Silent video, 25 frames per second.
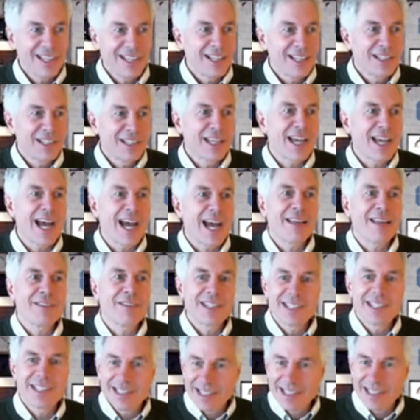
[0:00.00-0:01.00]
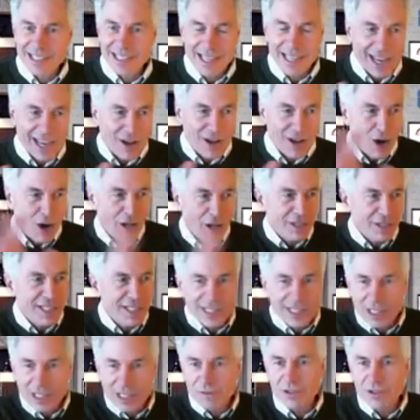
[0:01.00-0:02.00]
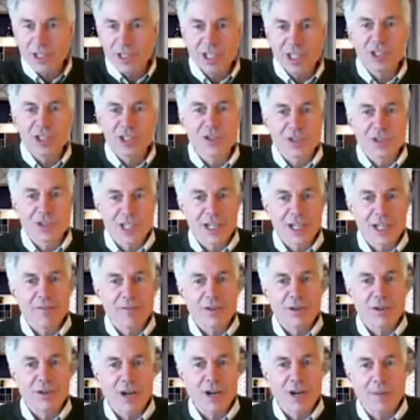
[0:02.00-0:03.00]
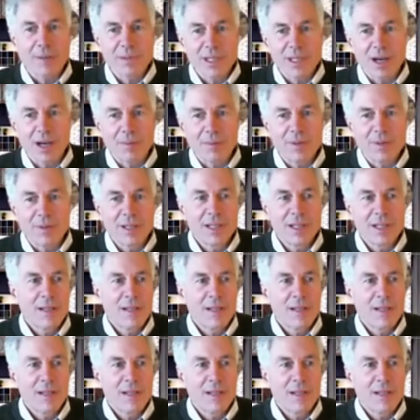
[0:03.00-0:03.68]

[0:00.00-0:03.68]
to kind of take all these different issues that have cropped up